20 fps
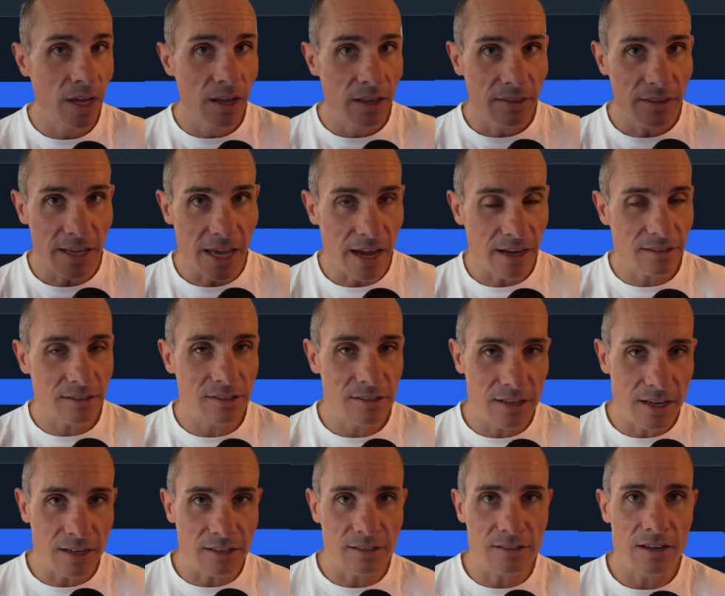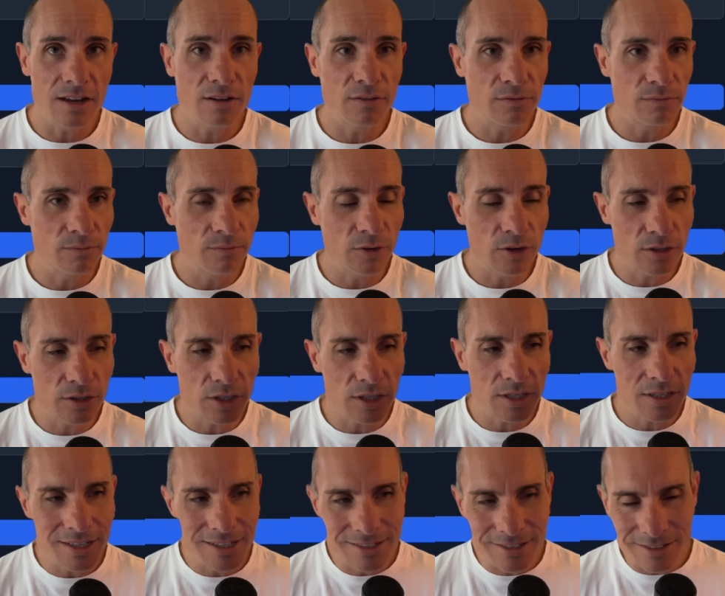the SDXL version
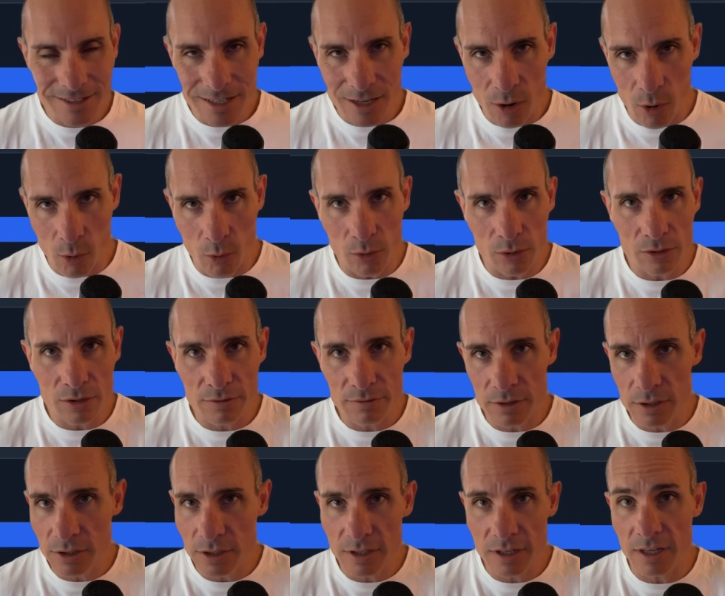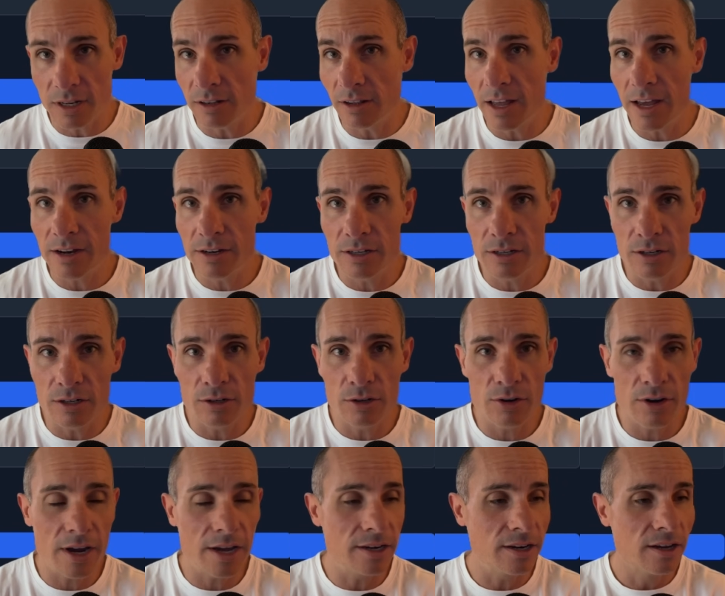is the older version that allowed you to
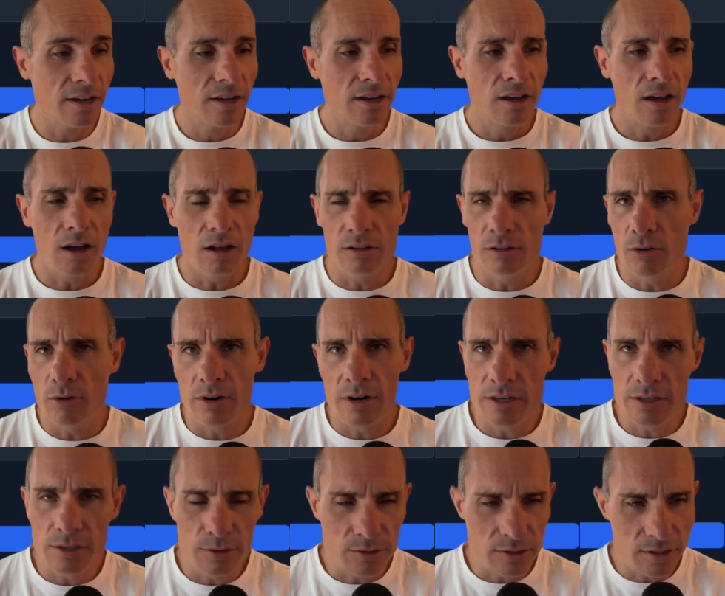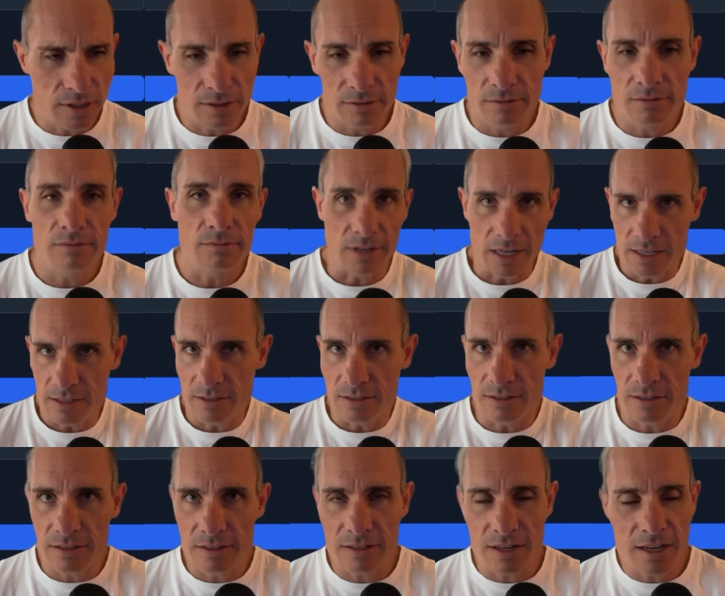create a LoRA using, as it
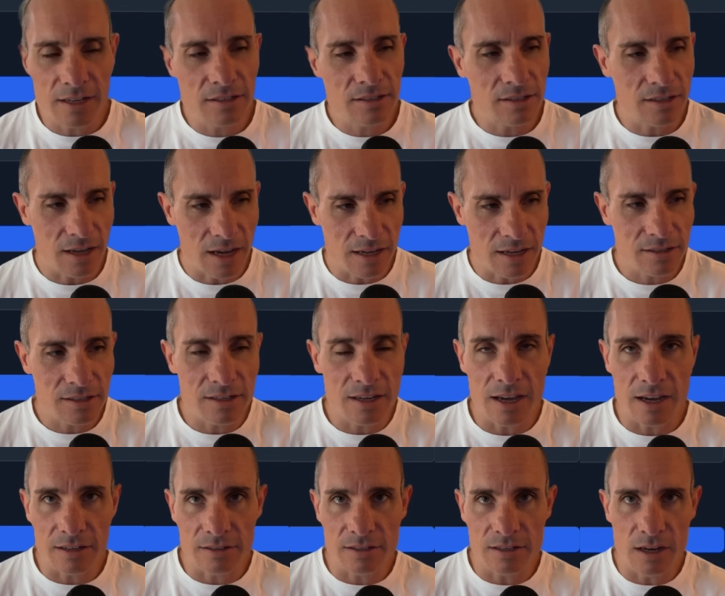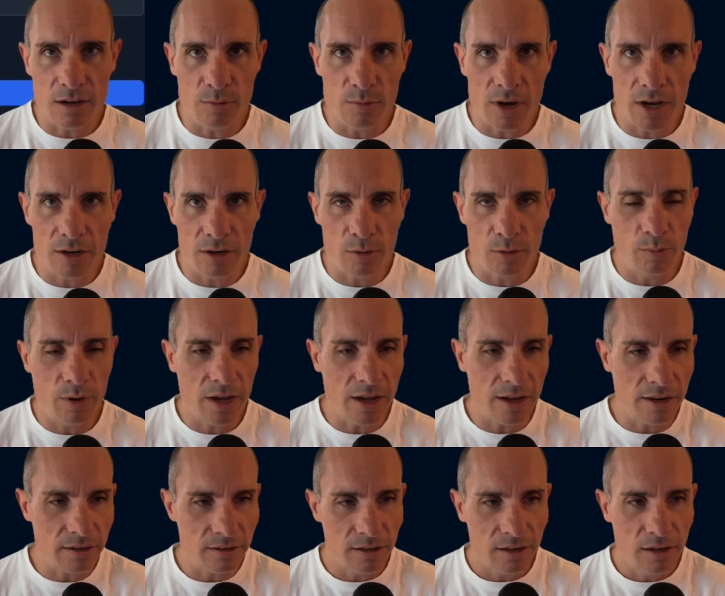states, the SDXL model,
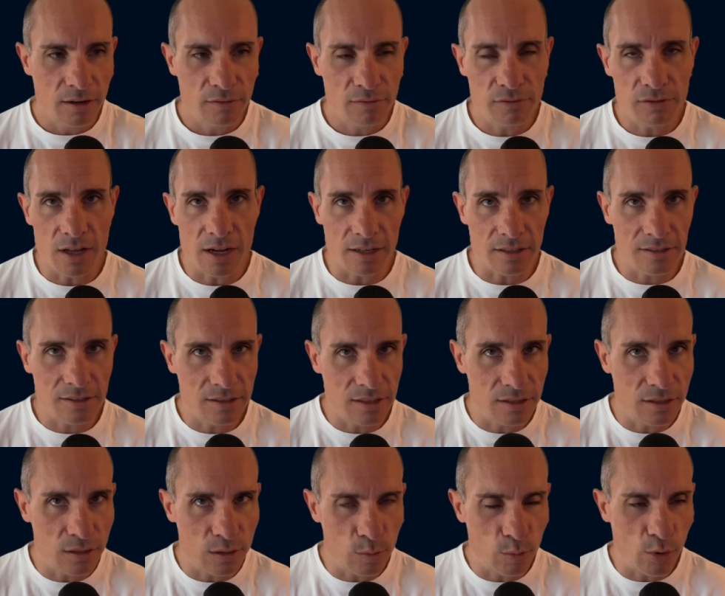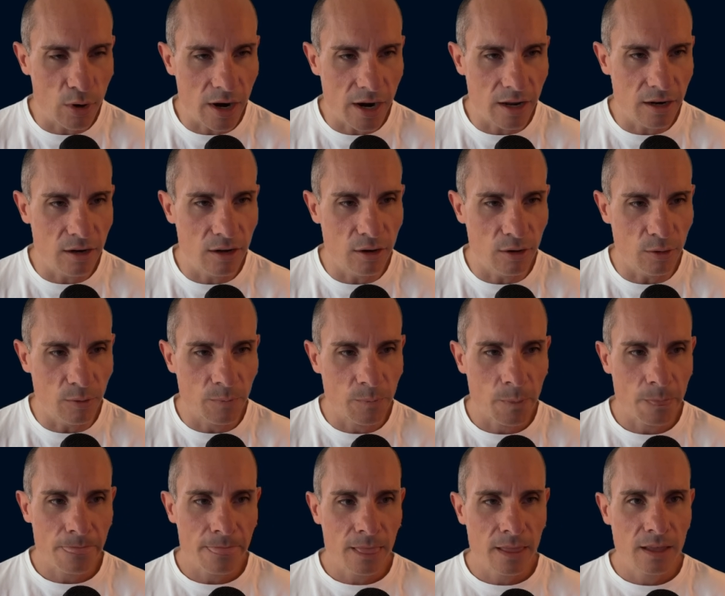but Flux, this is brand new.
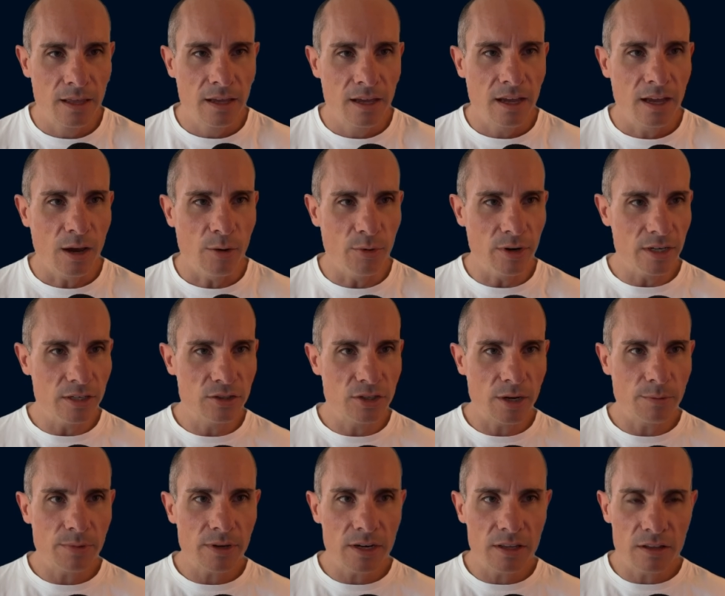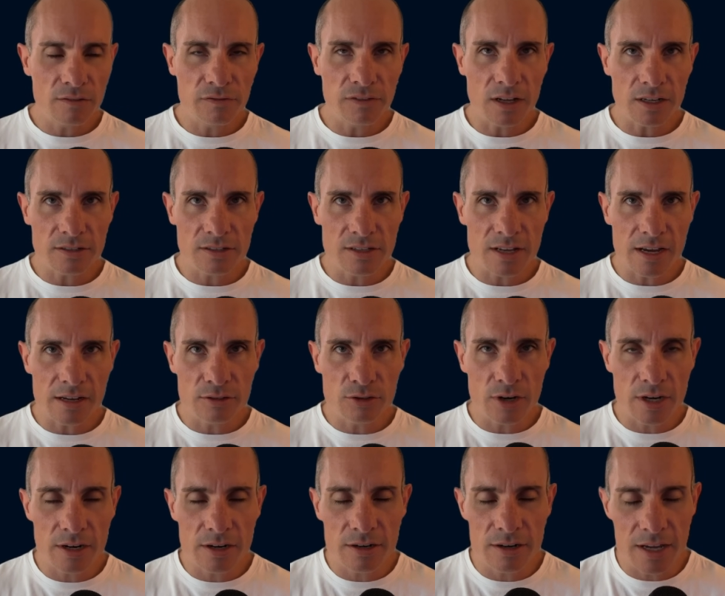And when you jump into the Flux Style
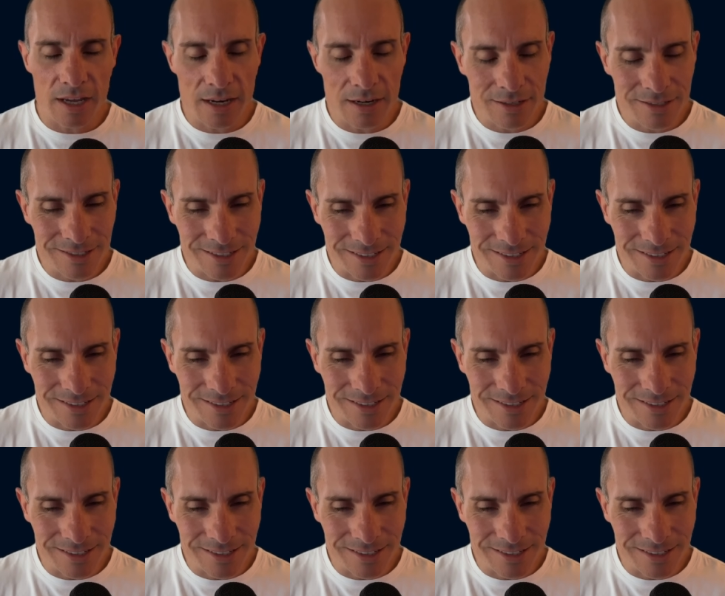Trainer, it is